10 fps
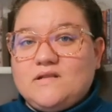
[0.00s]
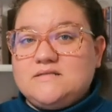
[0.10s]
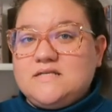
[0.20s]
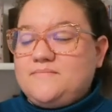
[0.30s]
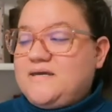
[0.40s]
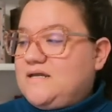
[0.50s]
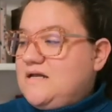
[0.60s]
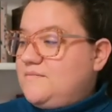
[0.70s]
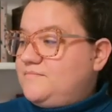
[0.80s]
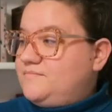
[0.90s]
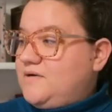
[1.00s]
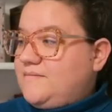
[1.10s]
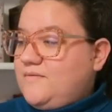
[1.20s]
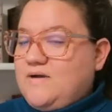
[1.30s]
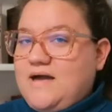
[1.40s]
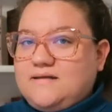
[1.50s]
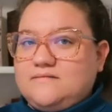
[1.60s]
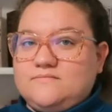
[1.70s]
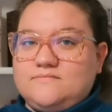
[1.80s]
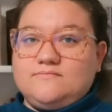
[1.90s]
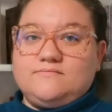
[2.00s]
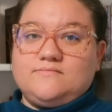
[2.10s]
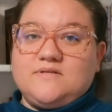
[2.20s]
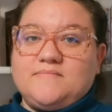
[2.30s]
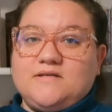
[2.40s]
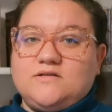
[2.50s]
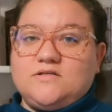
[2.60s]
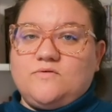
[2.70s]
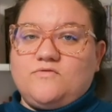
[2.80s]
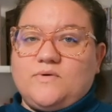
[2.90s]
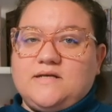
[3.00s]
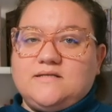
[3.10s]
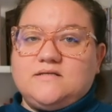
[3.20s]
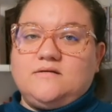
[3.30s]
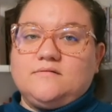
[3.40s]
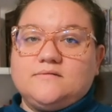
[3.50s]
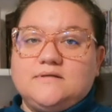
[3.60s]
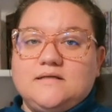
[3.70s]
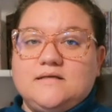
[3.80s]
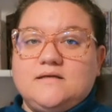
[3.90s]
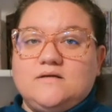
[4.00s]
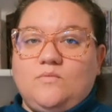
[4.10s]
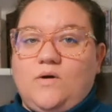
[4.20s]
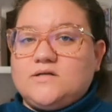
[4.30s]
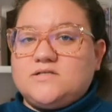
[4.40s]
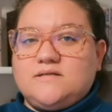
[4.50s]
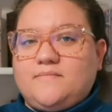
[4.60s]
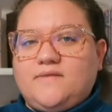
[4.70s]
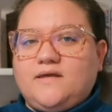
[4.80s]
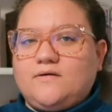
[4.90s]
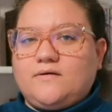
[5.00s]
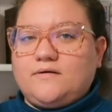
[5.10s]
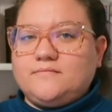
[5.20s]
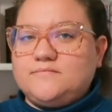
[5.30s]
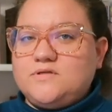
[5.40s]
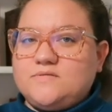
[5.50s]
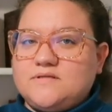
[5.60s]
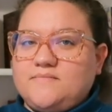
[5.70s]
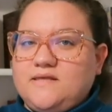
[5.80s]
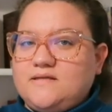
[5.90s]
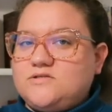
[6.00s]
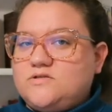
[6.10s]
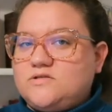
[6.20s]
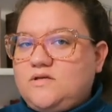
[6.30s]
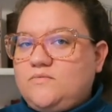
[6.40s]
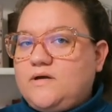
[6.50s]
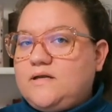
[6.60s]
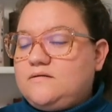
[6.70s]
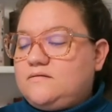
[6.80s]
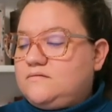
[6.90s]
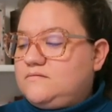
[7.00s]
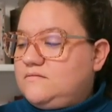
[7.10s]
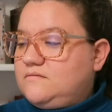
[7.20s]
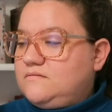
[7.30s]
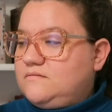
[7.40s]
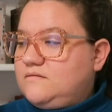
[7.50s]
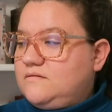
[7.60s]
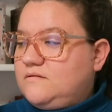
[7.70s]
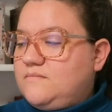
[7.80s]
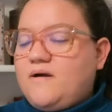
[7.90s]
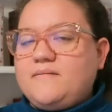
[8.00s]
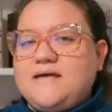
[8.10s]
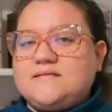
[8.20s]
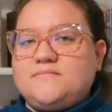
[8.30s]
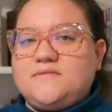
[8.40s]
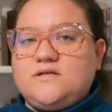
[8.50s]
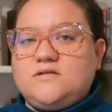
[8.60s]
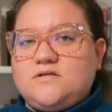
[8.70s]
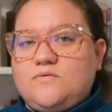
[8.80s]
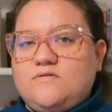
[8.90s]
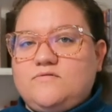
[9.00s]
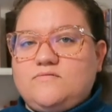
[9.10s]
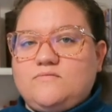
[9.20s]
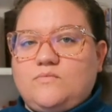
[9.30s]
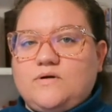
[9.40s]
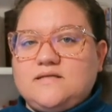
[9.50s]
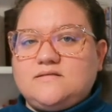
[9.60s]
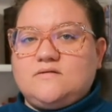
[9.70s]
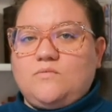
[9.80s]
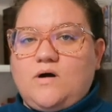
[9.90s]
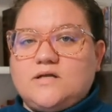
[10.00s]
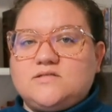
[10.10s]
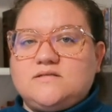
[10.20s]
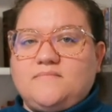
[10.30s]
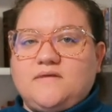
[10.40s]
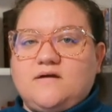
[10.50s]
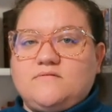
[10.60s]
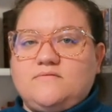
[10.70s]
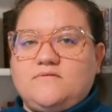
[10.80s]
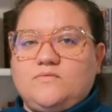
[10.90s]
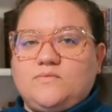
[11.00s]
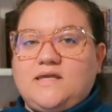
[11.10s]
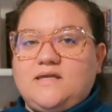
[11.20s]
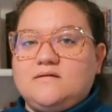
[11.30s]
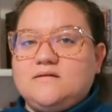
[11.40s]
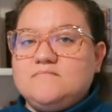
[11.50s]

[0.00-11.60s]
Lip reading: didn't pick it up. Probably had something to do with wanting to watch something or do something. That's usually what, probably has something to do with wanting to watch something other than read.